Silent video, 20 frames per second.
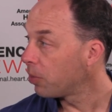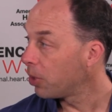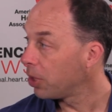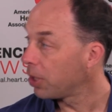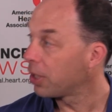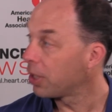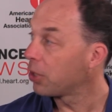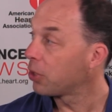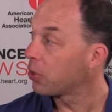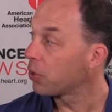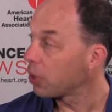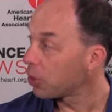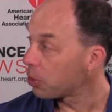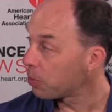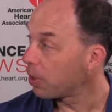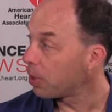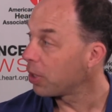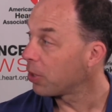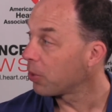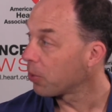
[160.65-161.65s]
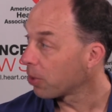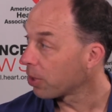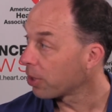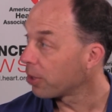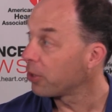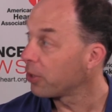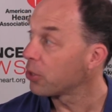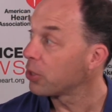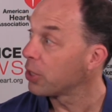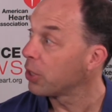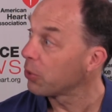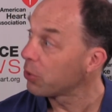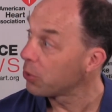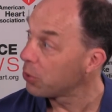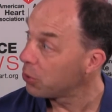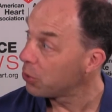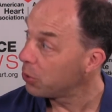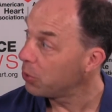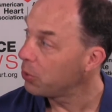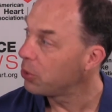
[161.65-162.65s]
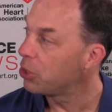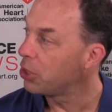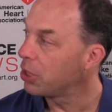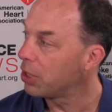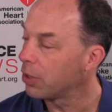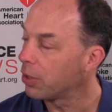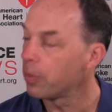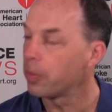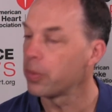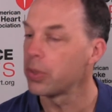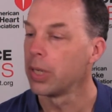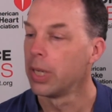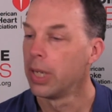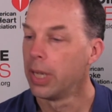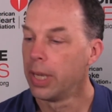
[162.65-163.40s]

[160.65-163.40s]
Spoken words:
When you get a transplanted organ, there's now two genomes.